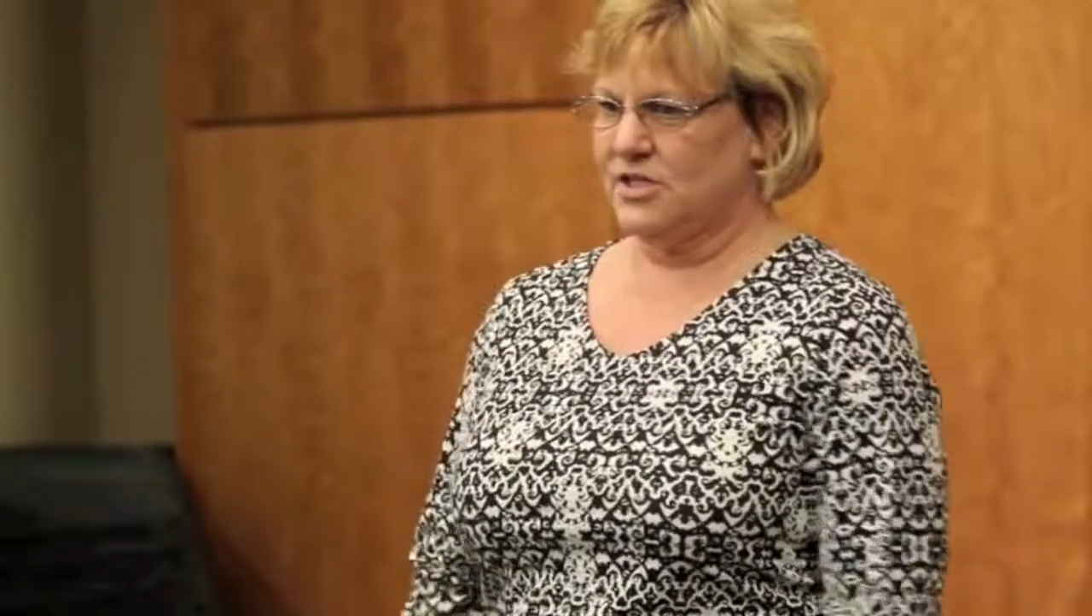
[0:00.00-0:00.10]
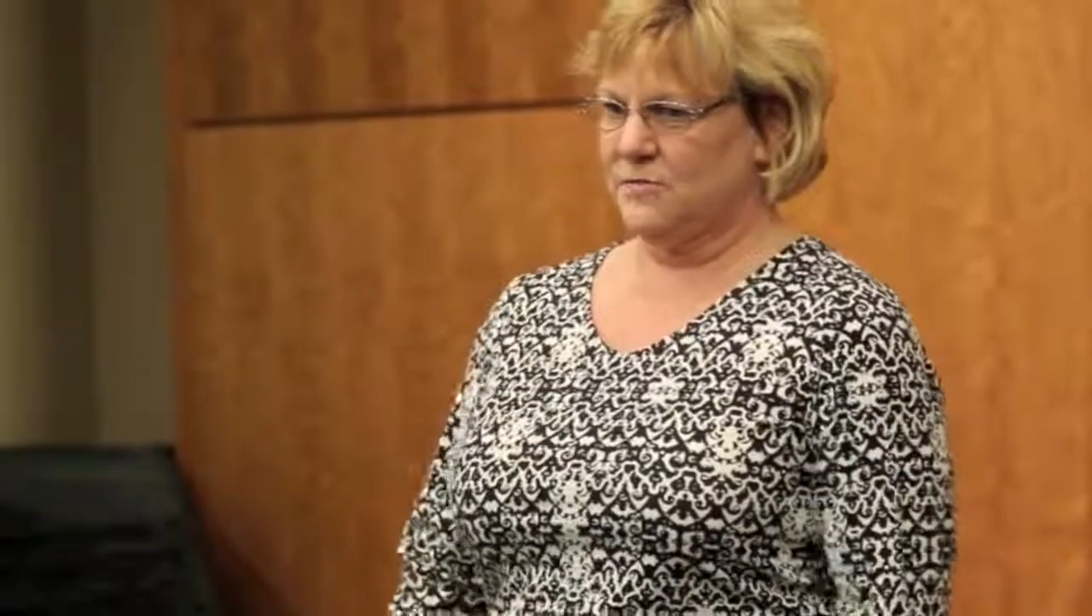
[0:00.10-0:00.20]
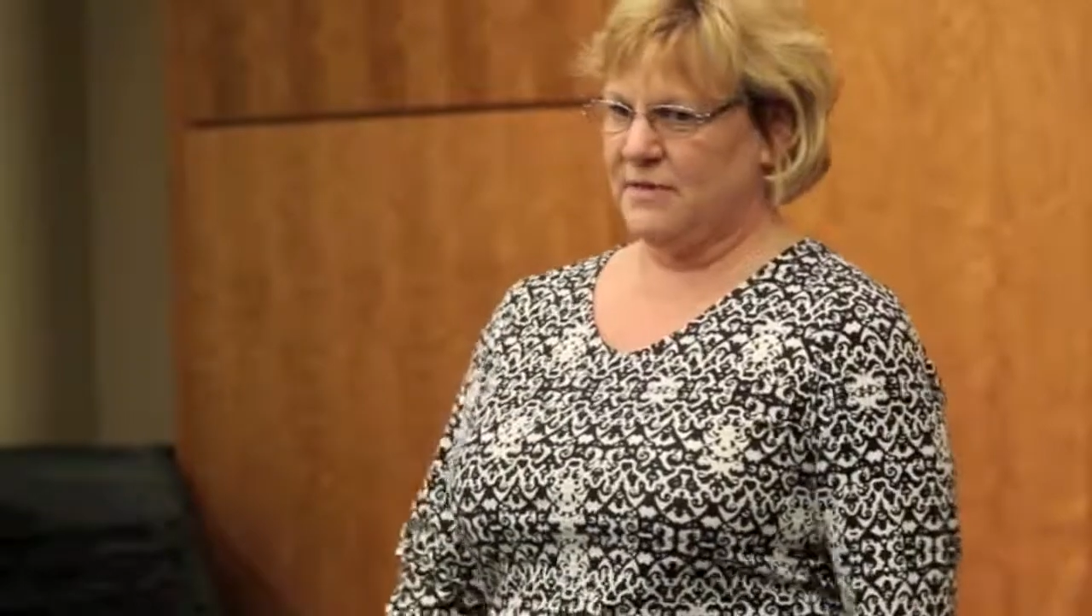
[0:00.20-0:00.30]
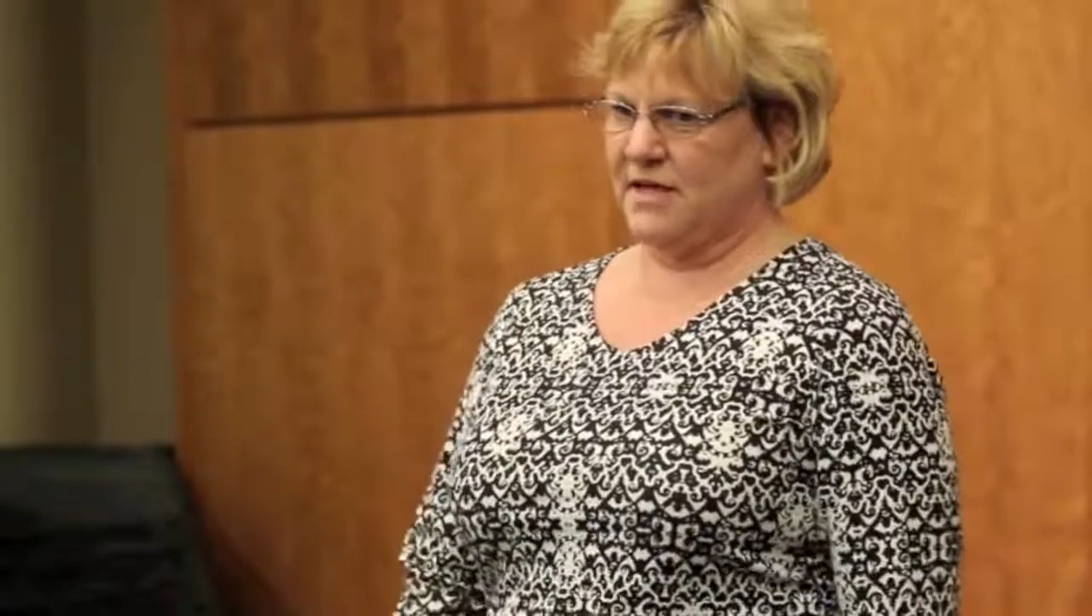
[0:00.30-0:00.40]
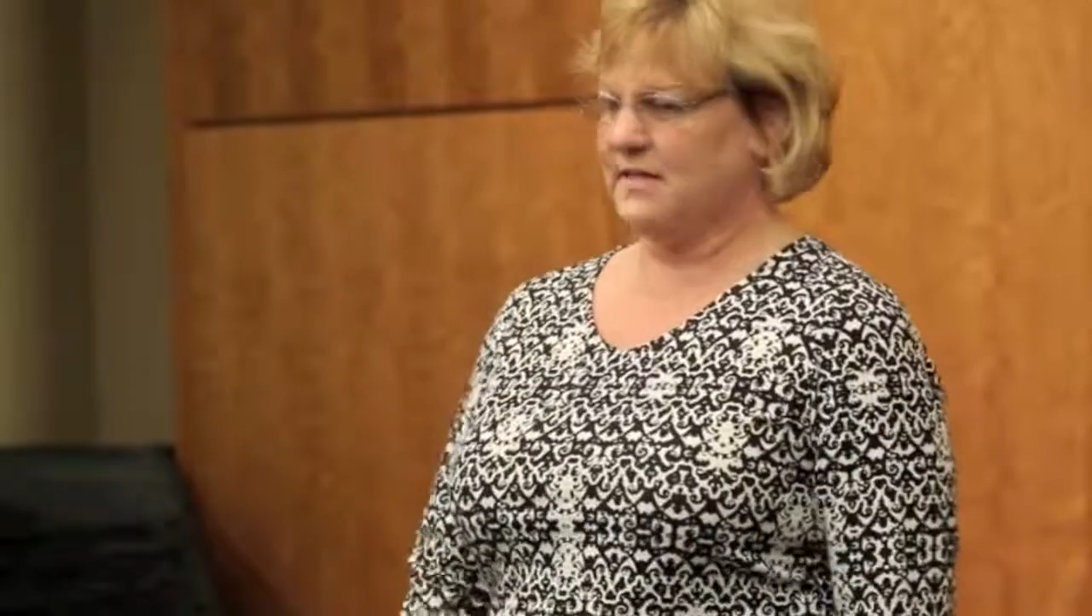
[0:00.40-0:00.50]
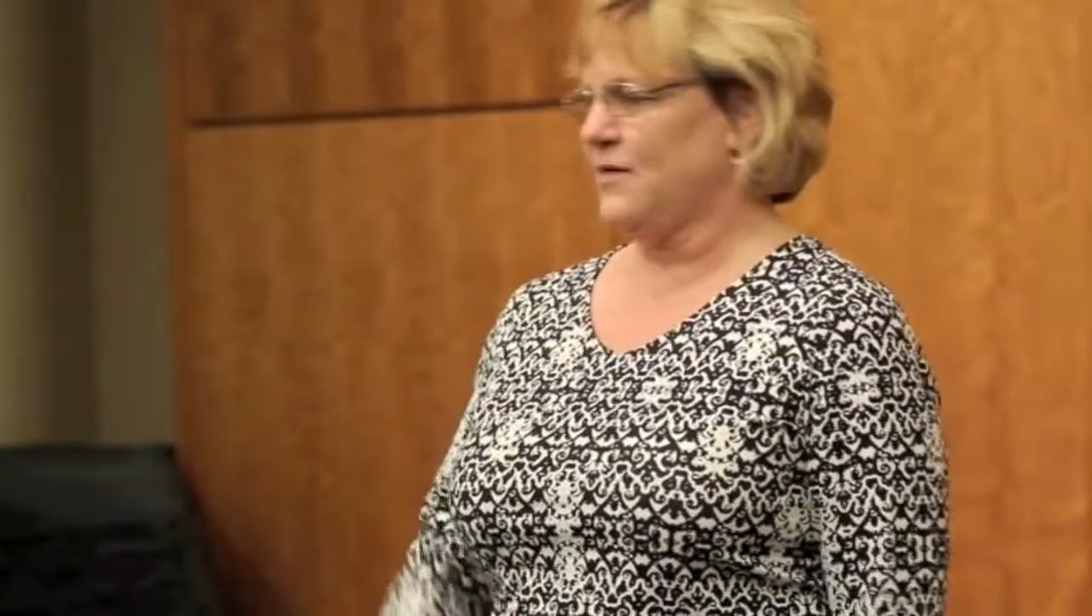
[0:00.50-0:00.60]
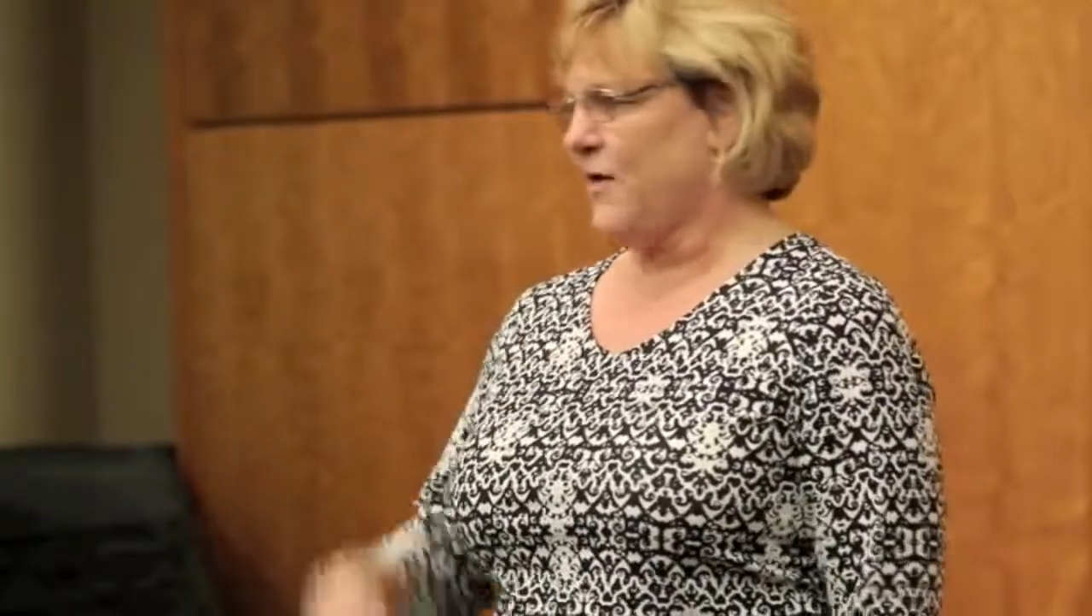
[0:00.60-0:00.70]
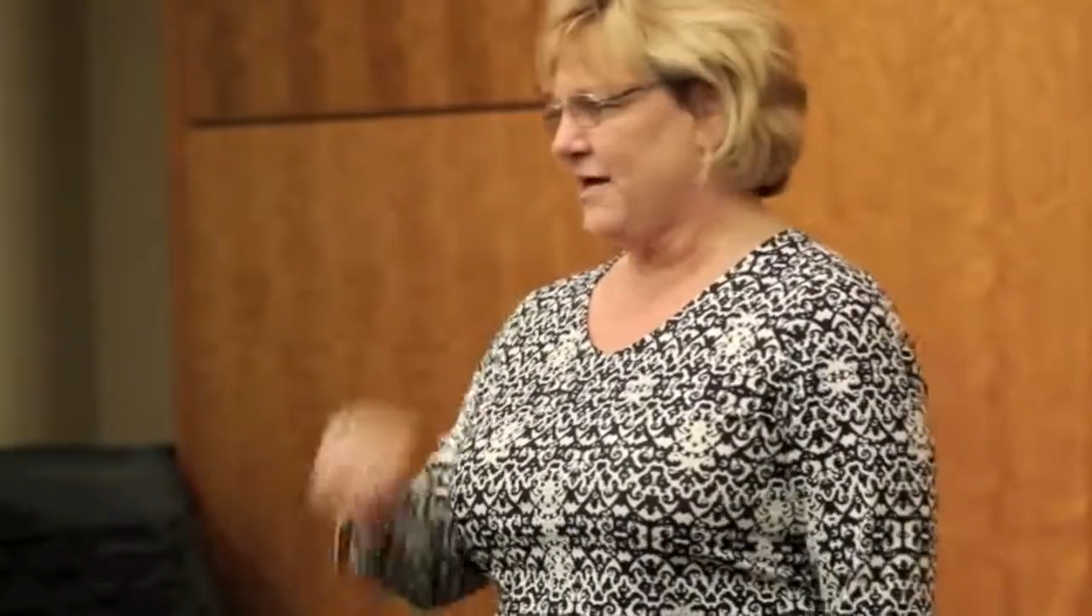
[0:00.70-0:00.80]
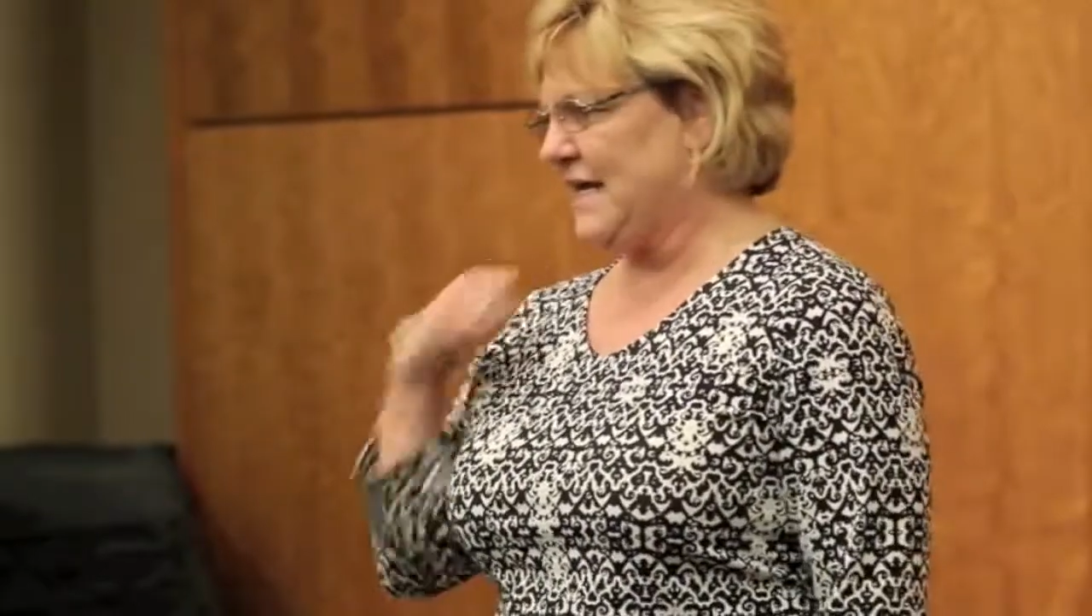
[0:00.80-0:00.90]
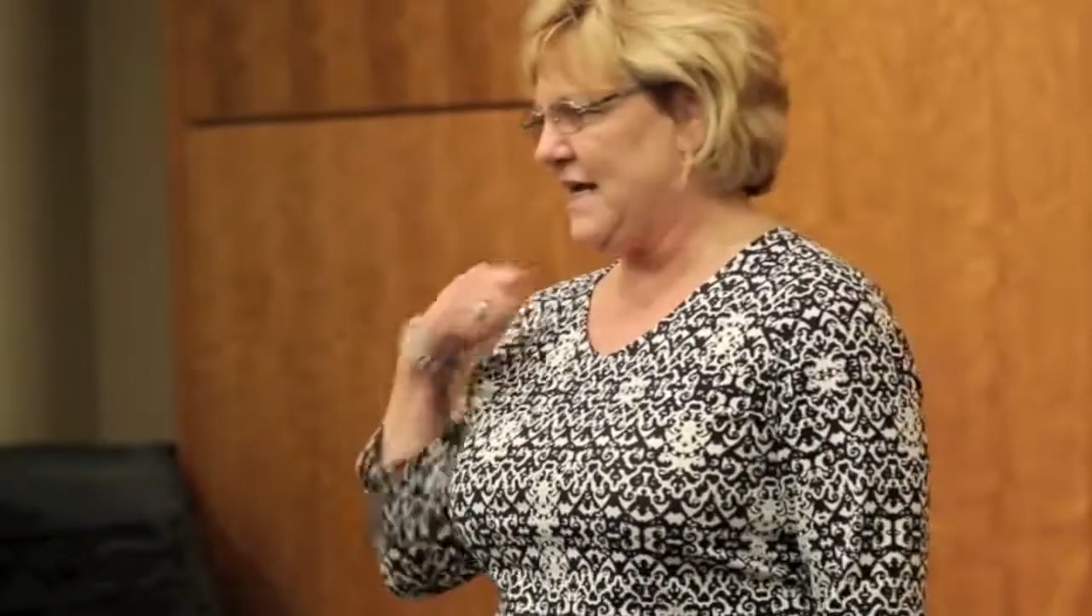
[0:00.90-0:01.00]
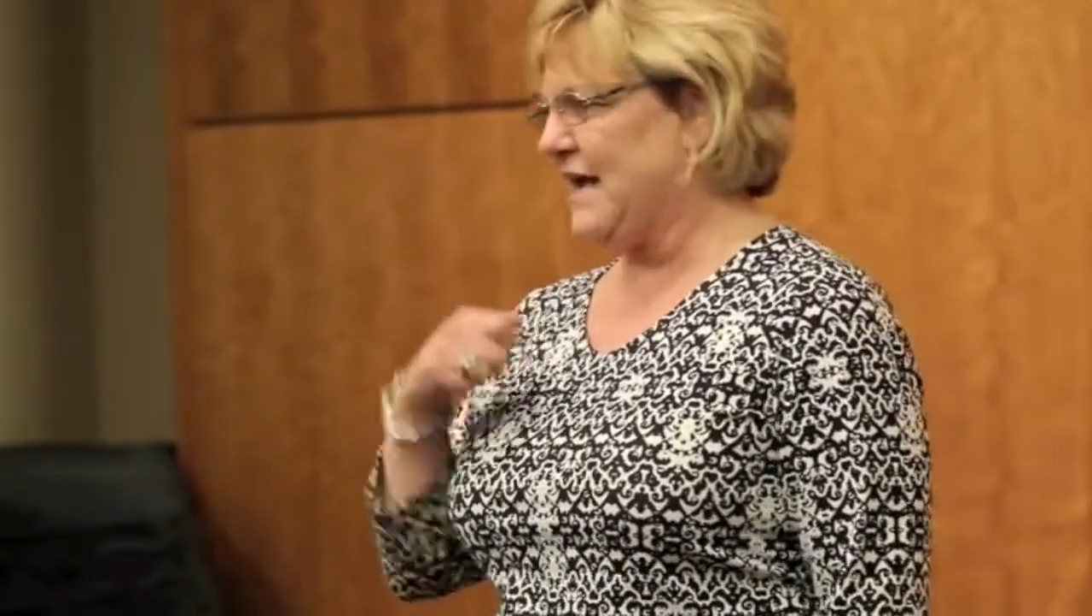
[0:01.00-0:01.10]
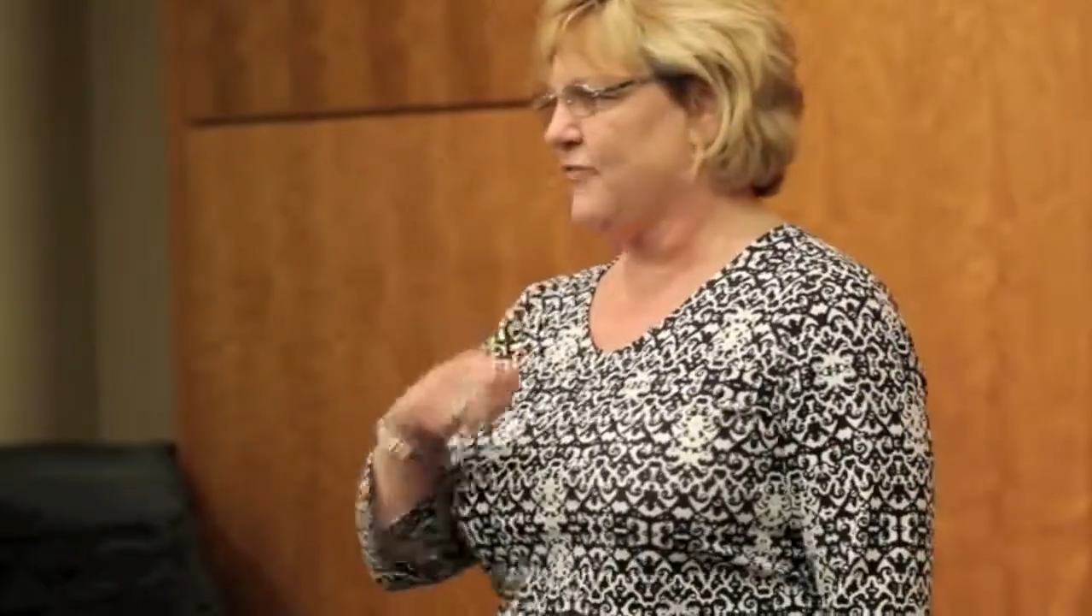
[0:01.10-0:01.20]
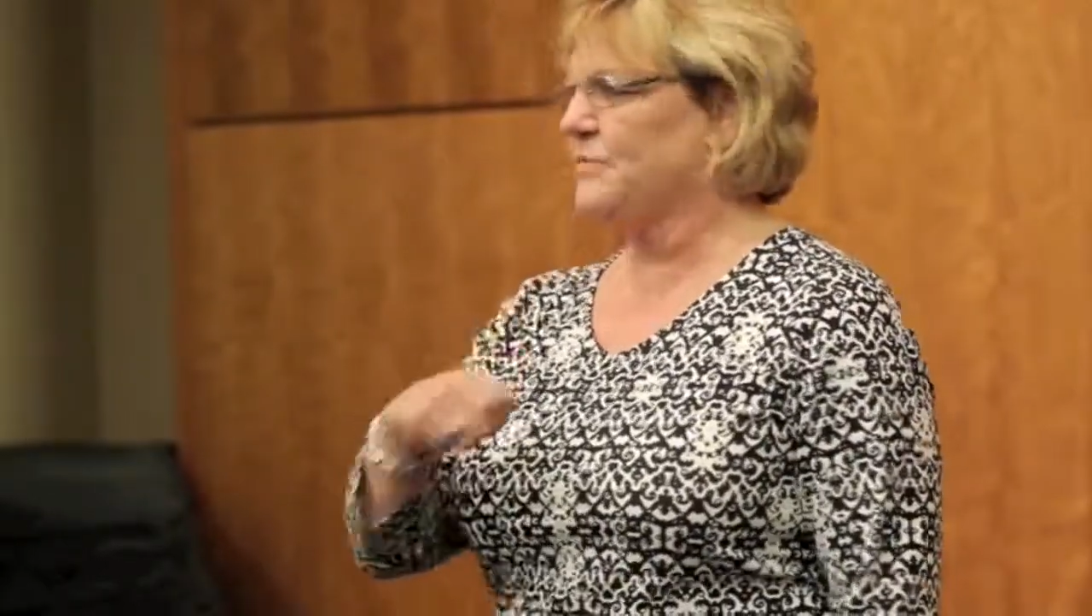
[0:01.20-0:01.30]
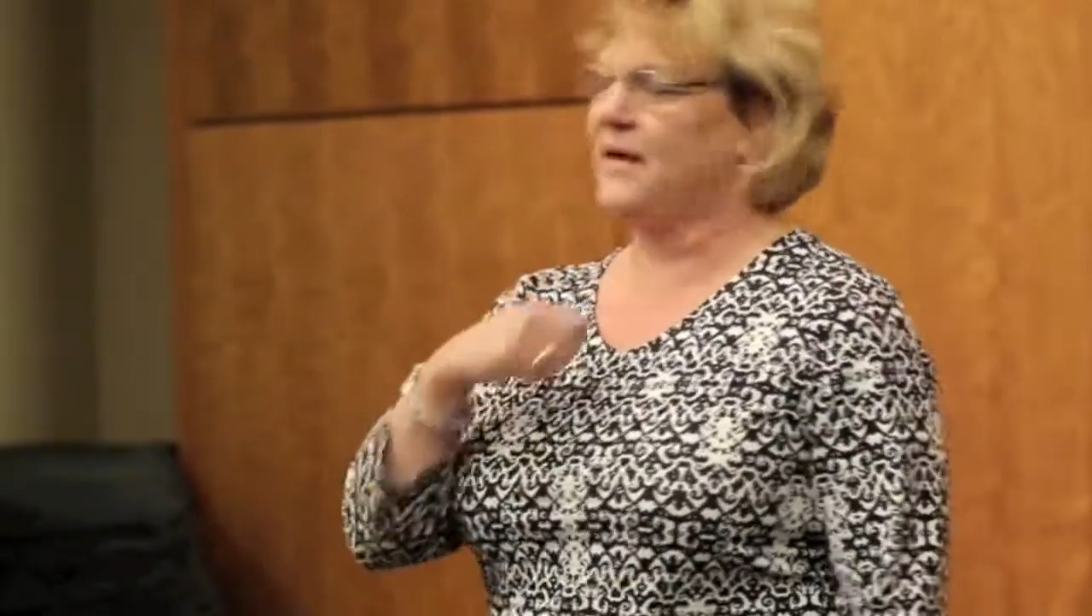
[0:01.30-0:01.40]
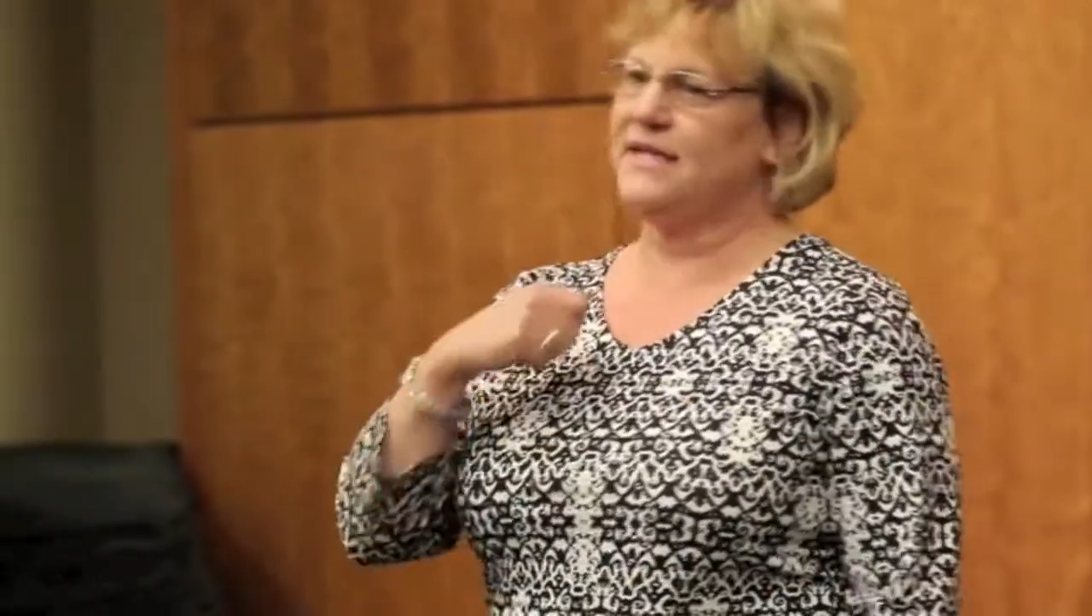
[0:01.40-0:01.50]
just because I wanted to eat every